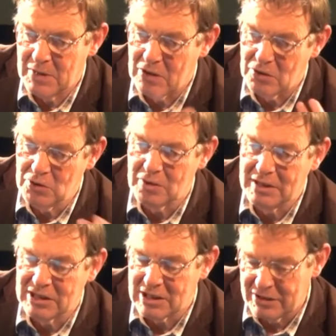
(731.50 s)
because you
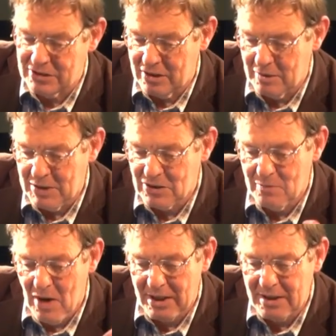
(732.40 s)
can easily turn them into
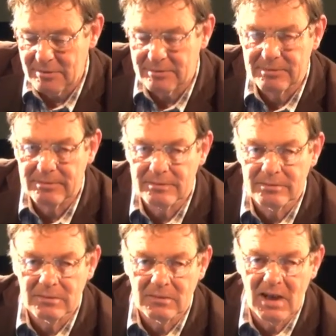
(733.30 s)
money.
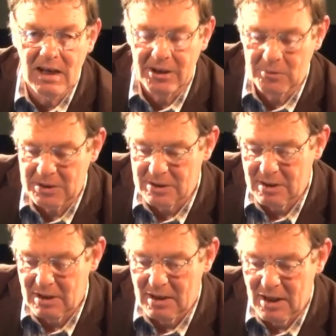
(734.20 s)
They're liquid
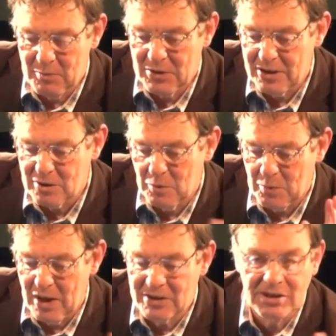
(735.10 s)
at predictable
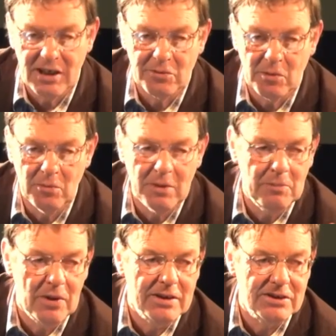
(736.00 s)
prices. That's what you
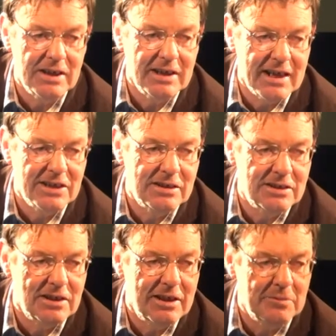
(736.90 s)
mean by saying an asset
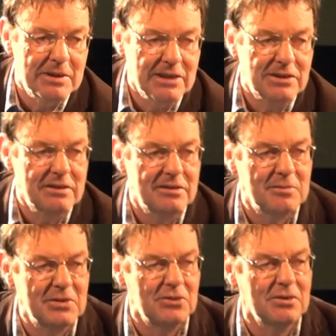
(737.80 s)
is a liquid asset.
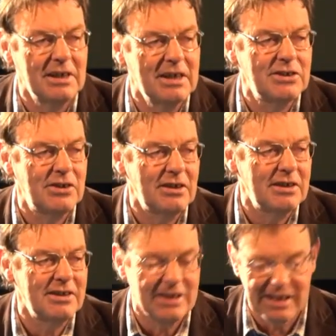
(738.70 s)
You turn
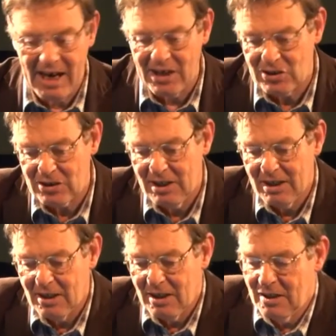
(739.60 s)
it into cash
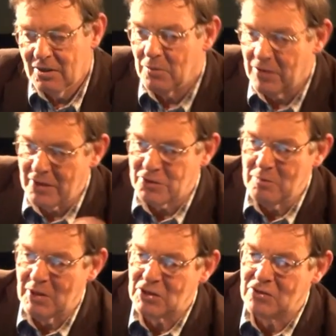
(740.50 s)
without
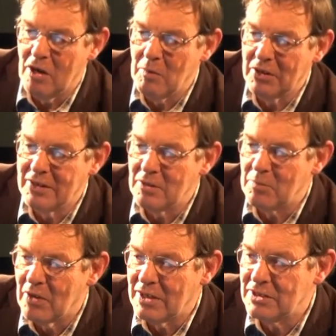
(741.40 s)
too much trouble and at
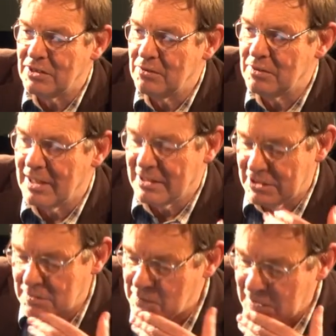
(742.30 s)
a price that you can
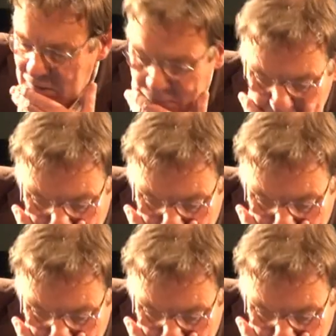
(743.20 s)
anticipate.